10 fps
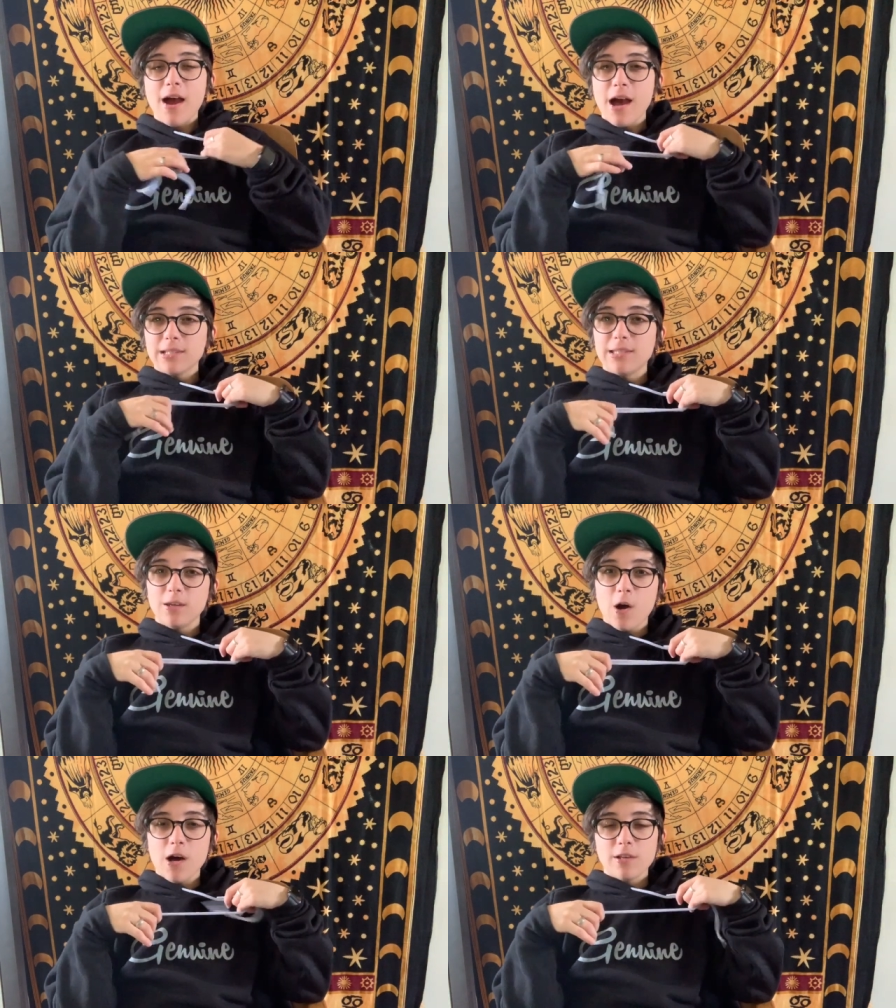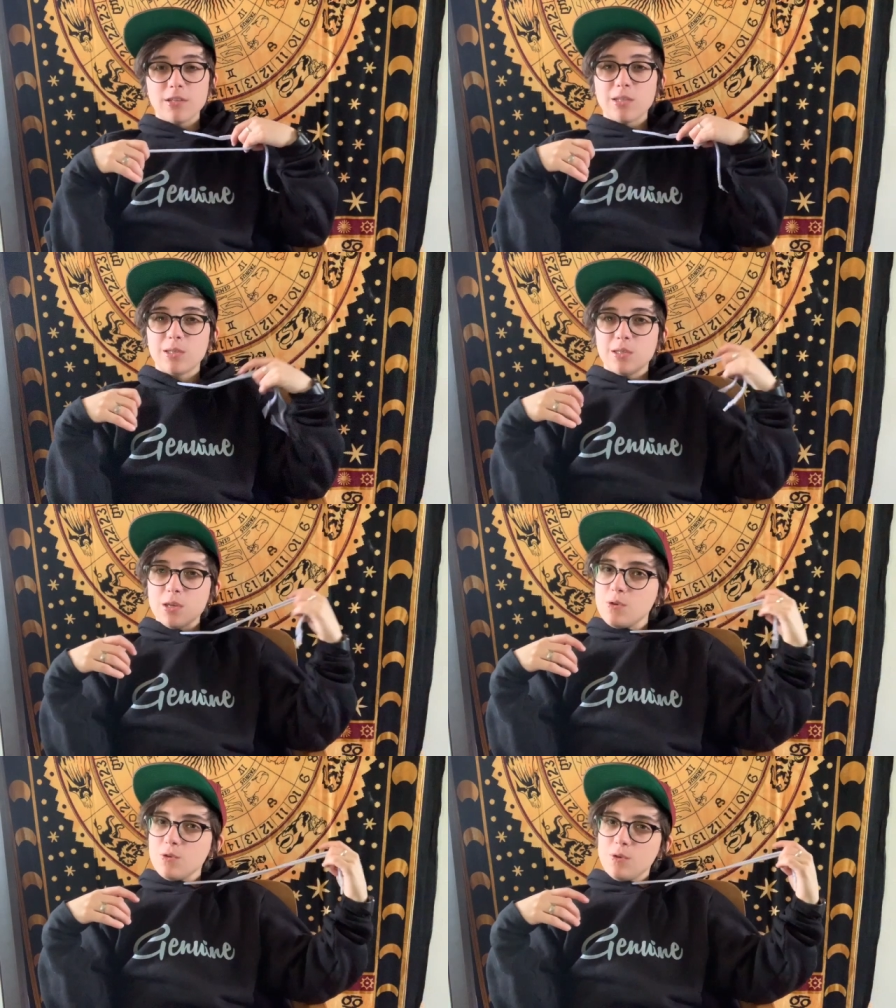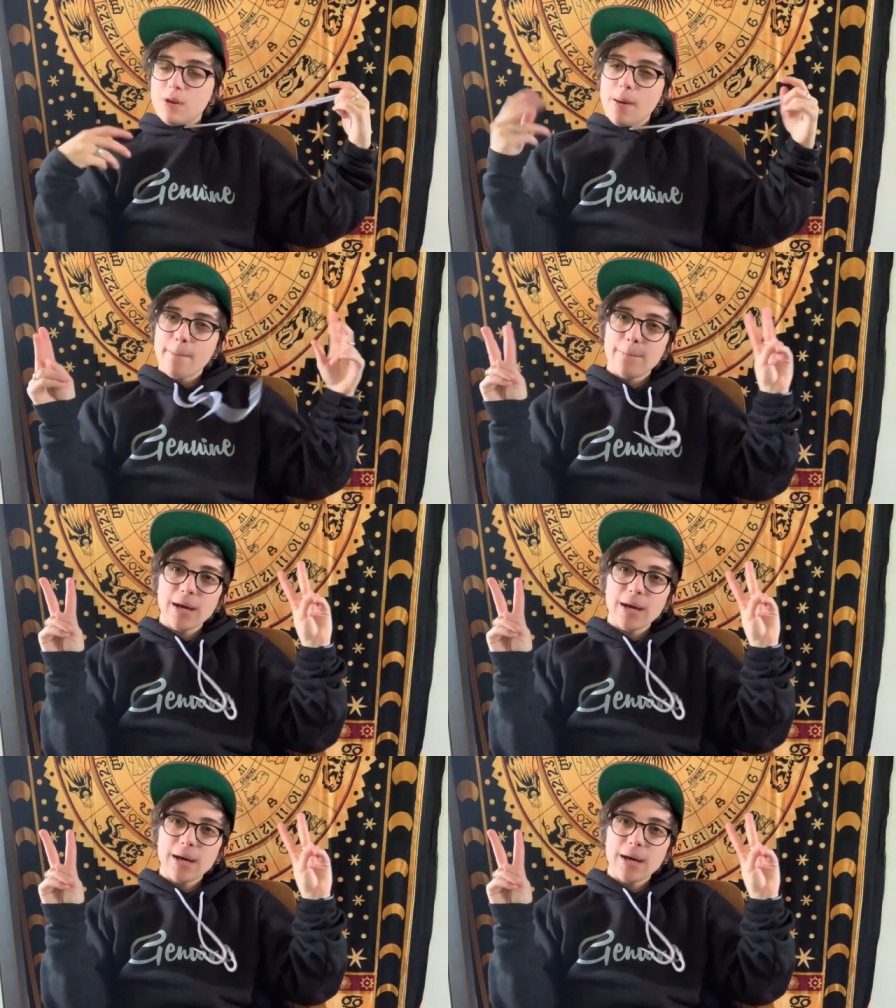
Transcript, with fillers: I'll see you all soon.